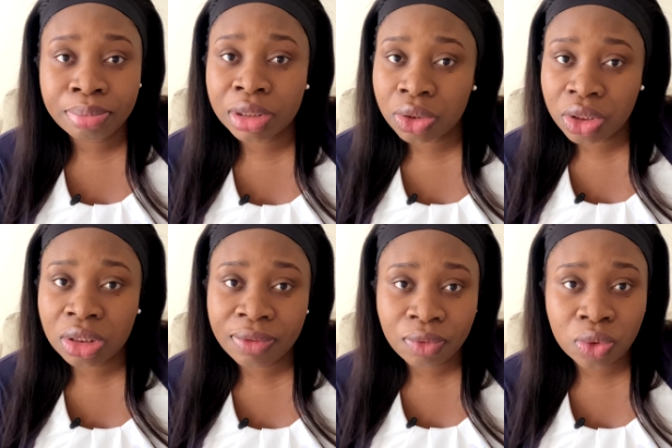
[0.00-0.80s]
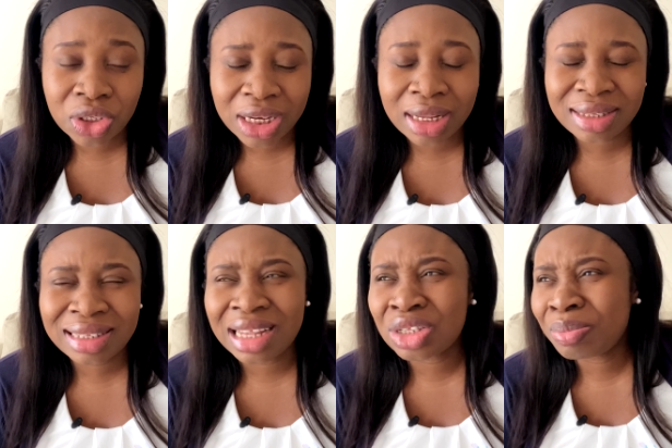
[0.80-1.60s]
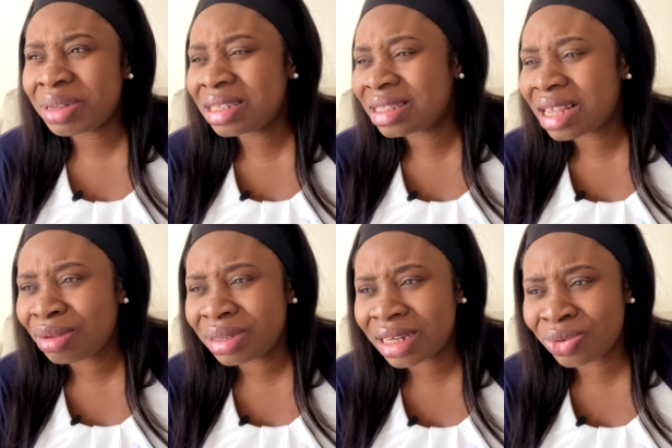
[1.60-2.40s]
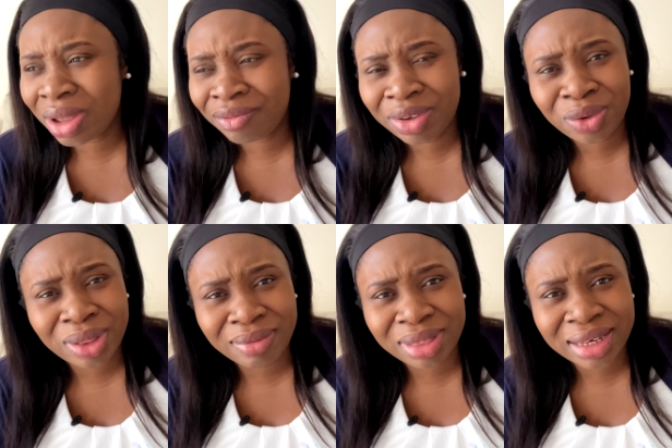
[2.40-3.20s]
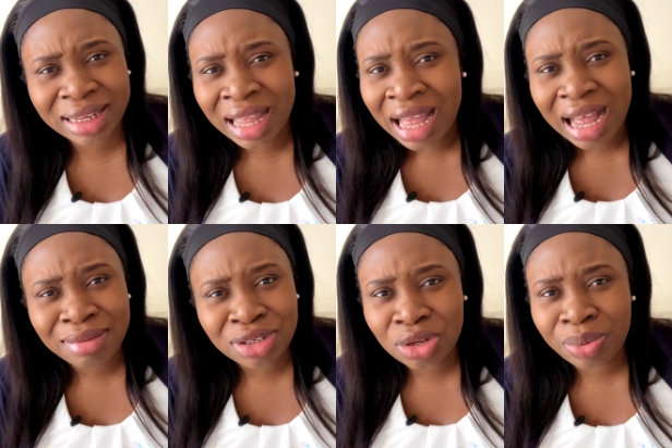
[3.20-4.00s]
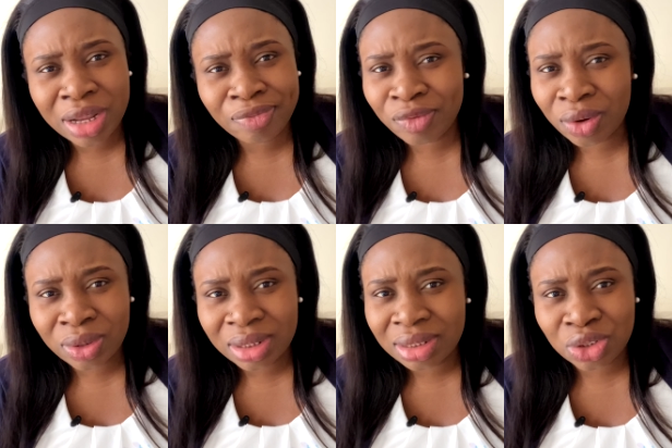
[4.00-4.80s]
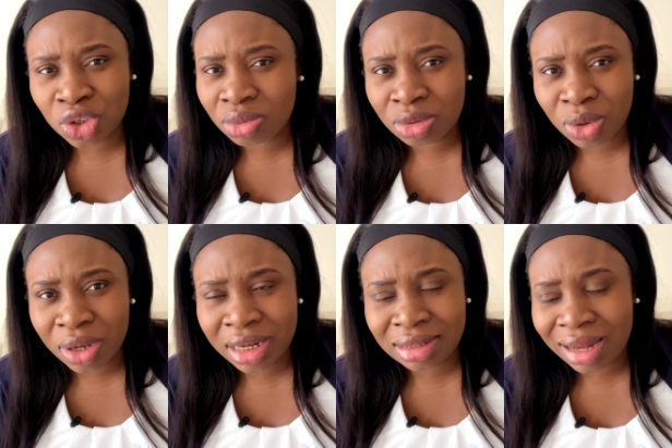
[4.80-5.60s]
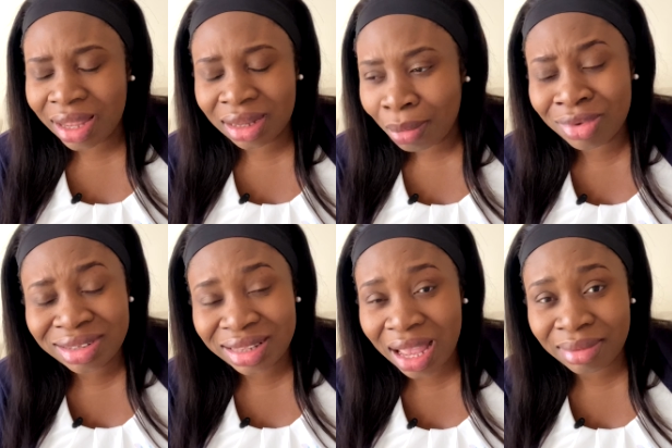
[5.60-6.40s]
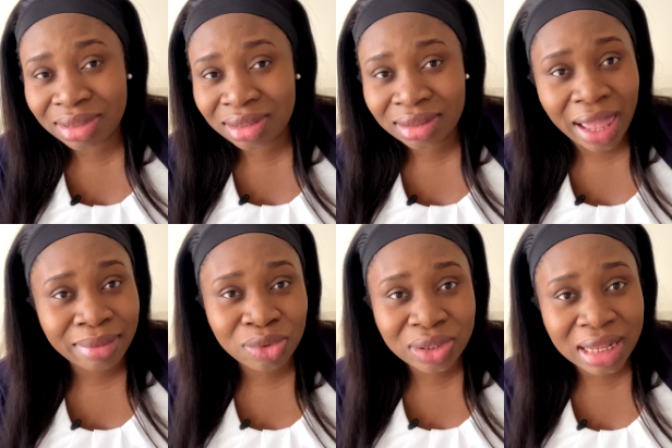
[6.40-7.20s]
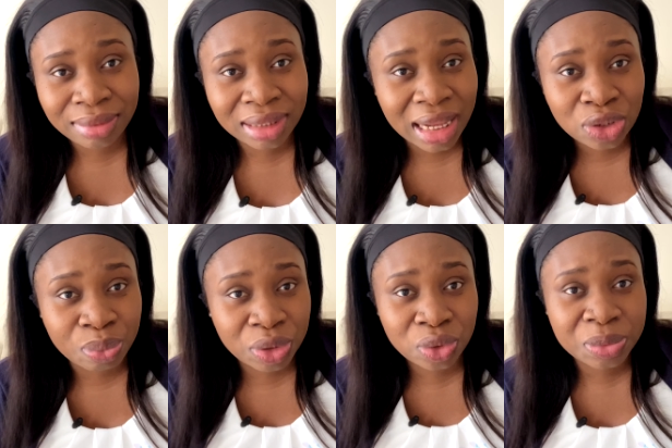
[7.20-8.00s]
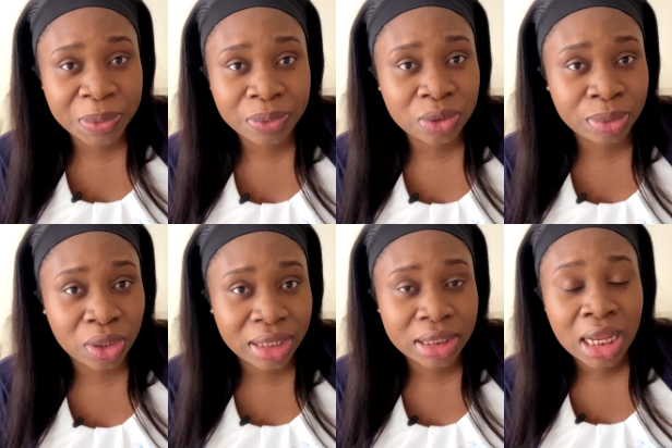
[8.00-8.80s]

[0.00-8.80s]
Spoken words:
It's going to give you good chances. And some person tell me they do MVQ level 3. I'm so surprised you've not gotten the job, to be honest. Like most times they like to pick those people, to be honest.